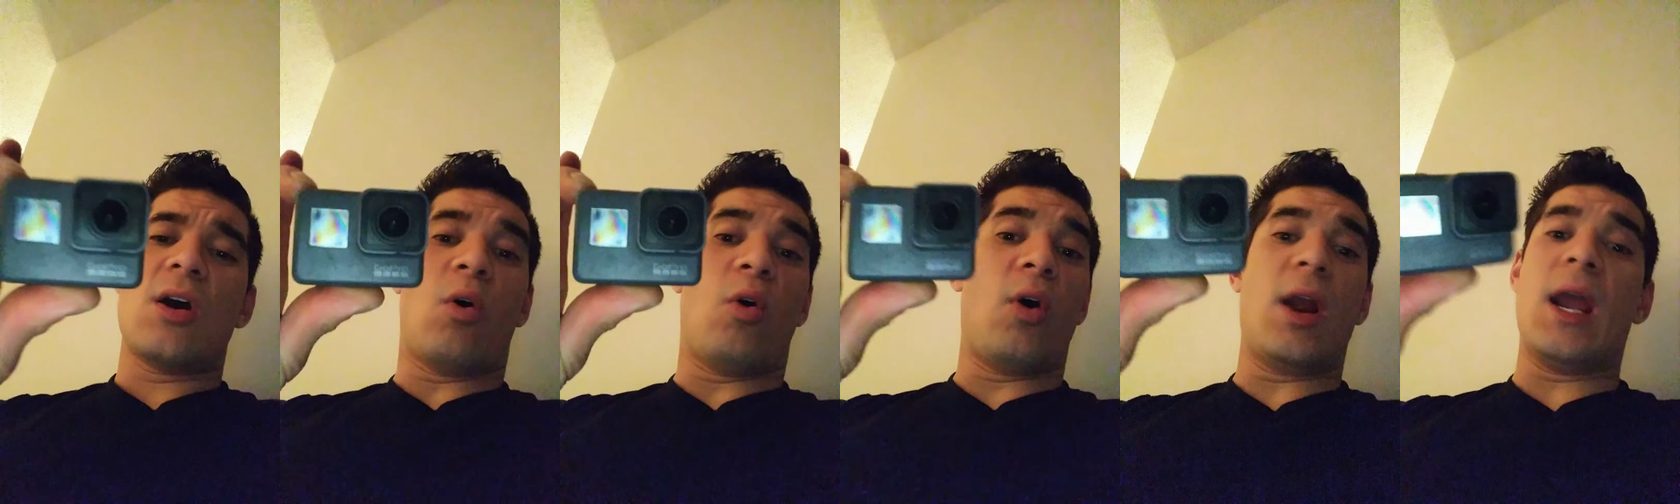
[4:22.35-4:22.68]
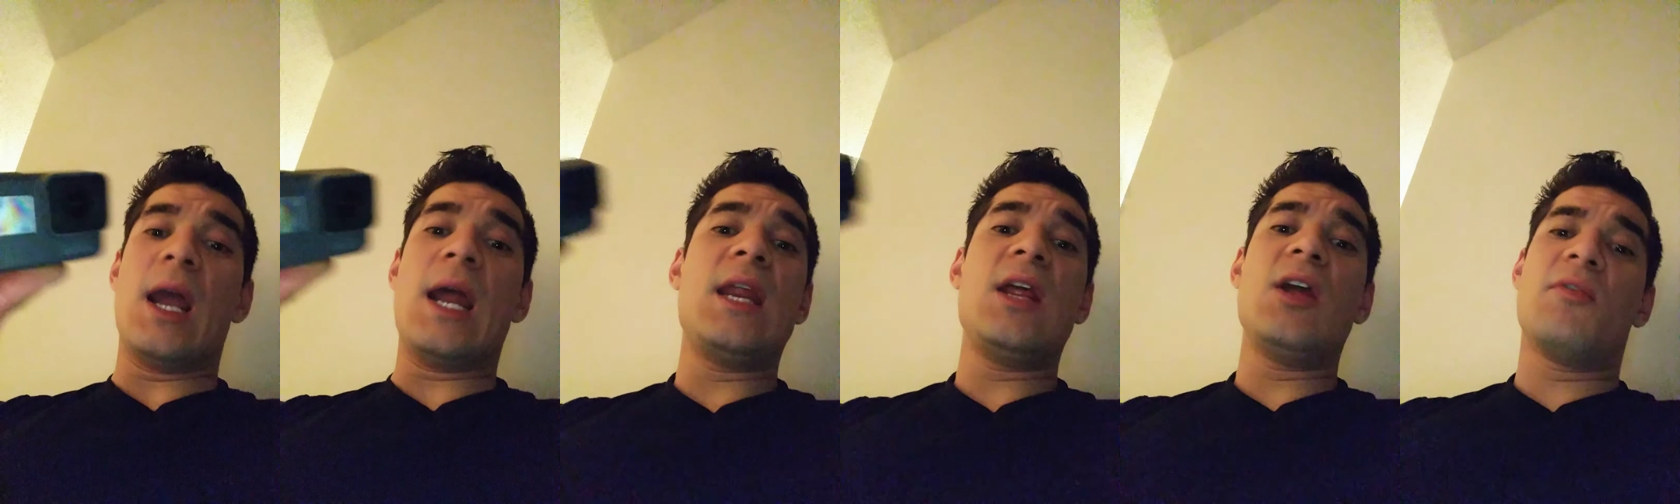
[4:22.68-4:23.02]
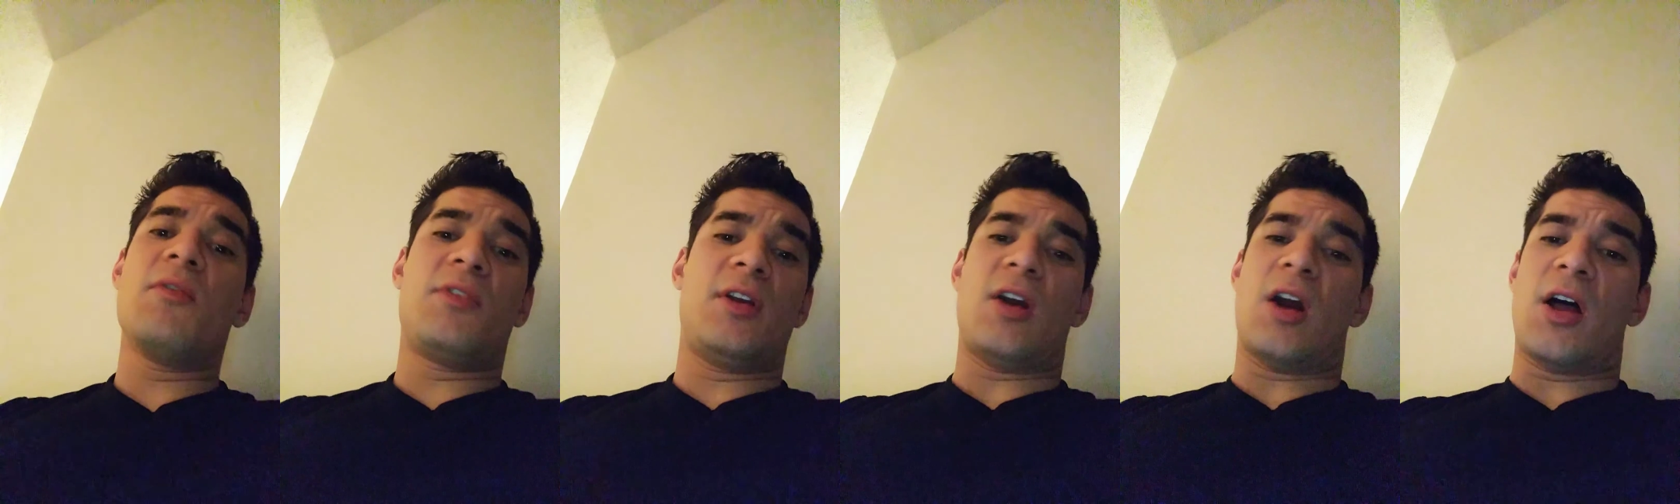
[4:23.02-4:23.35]
or any
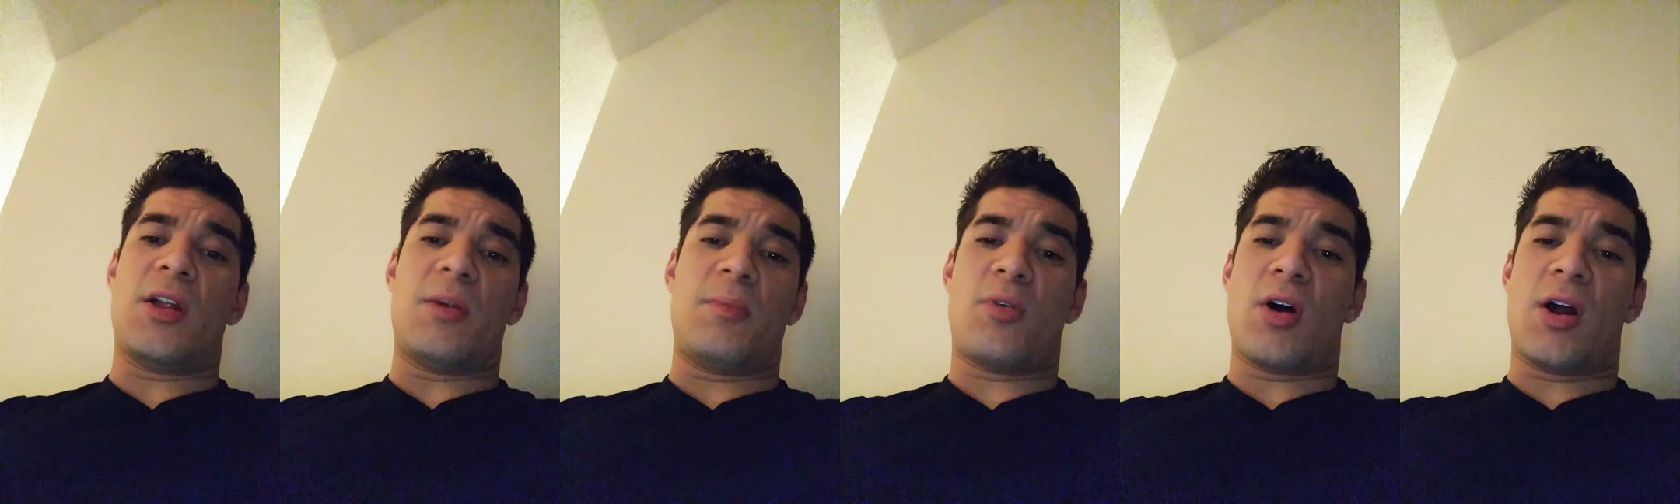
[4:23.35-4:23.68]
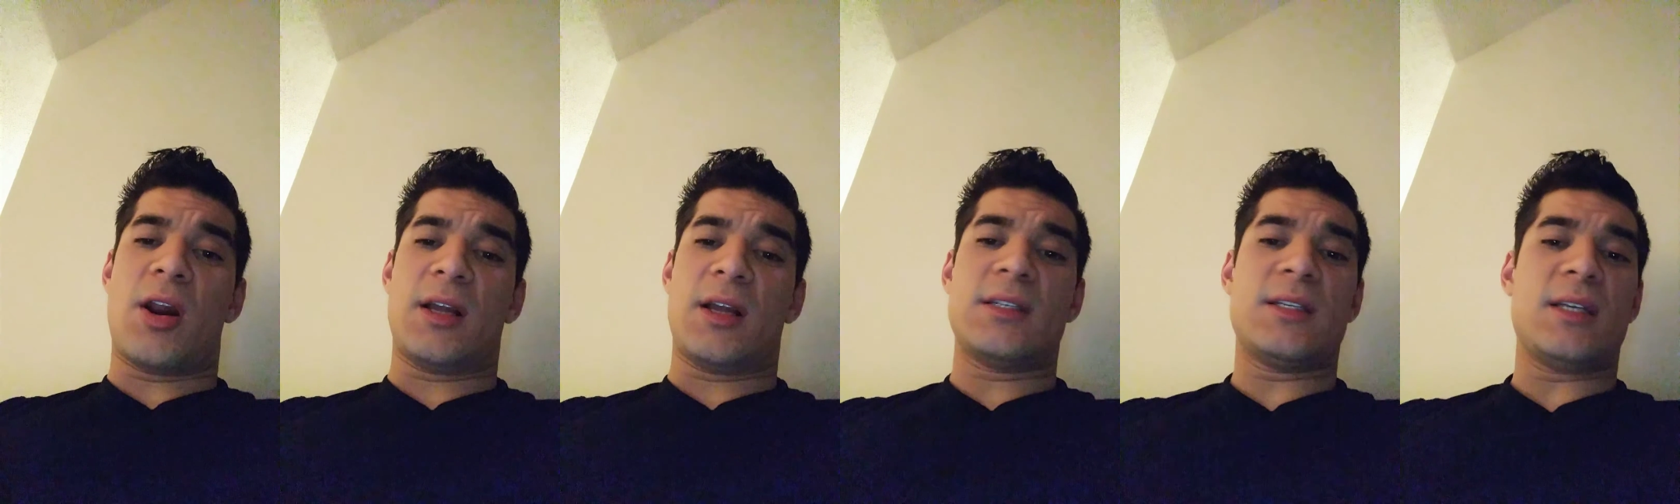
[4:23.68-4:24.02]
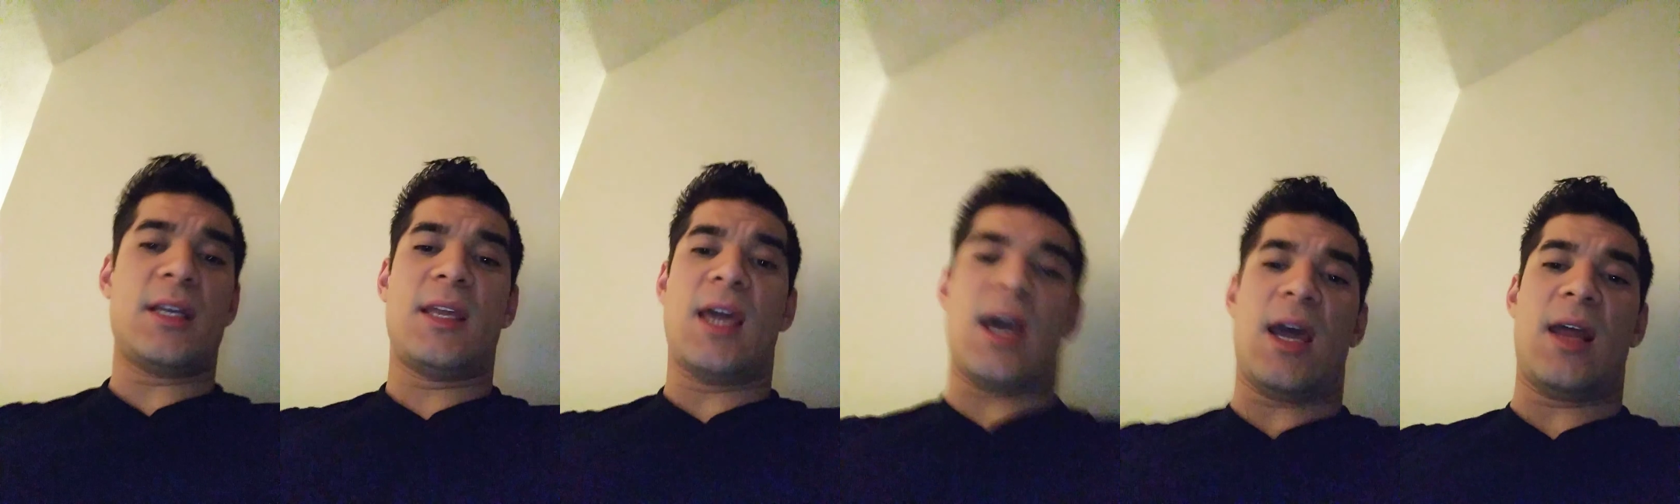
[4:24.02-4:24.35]
of the other products
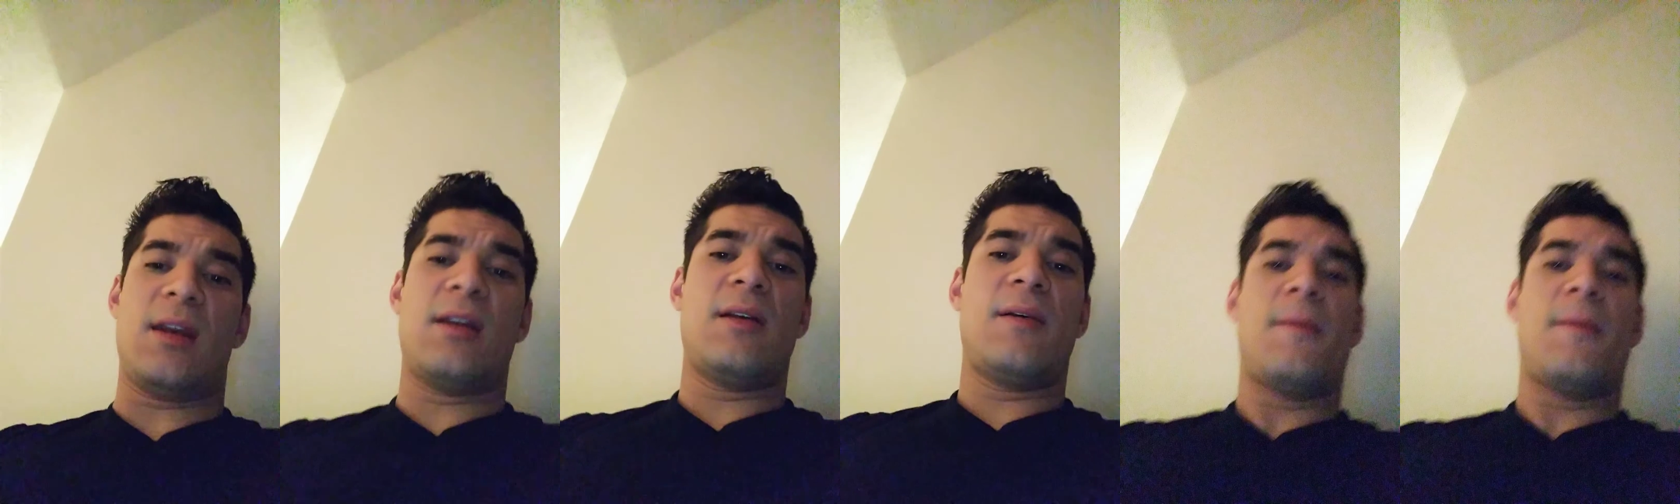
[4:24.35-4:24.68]
again.